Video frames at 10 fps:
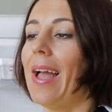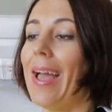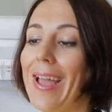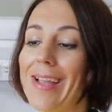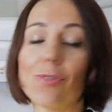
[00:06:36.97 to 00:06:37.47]

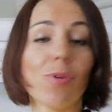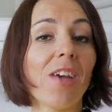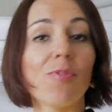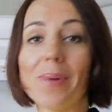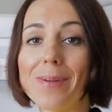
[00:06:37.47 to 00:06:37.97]
And we
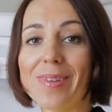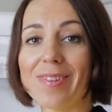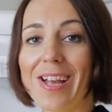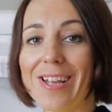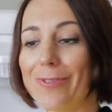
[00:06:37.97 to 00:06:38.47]
have
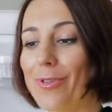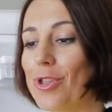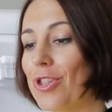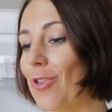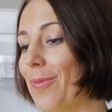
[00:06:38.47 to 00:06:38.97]
parmesan,
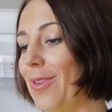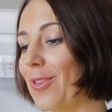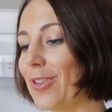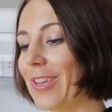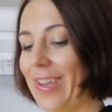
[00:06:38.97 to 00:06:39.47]
which normally
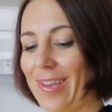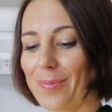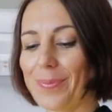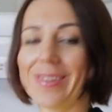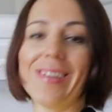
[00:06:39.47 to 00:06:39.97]
is not the
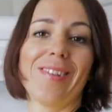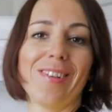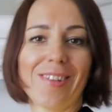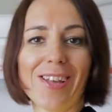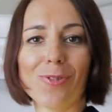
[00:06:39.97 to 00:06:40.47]
case, but as
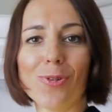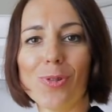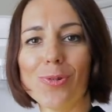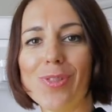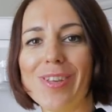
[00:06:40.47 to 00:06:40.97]
I said, we
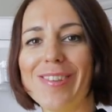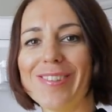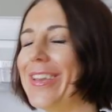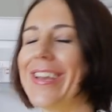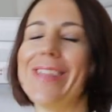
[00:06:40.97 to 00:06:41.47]
do this
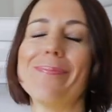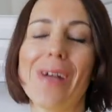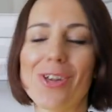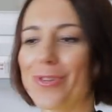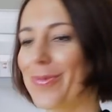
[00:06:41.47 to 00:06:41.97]
bacon,
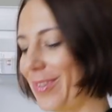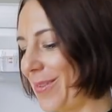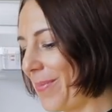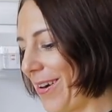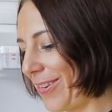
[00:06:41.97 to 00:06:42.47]
mushrooms
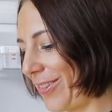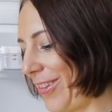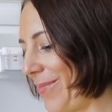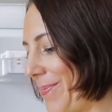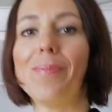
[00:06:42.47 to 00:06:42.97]
and
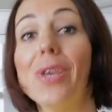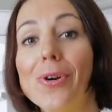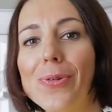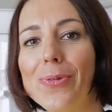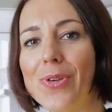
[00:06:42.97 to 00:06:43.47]
parsnip
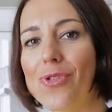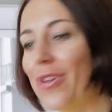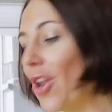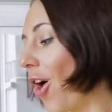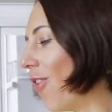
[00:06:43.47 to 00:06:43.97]
meal, which
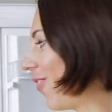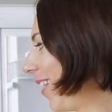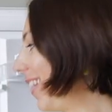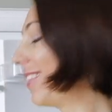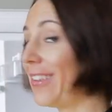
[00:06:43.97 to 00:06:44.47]
we love,
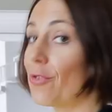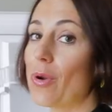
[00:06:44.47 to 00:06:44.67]
and it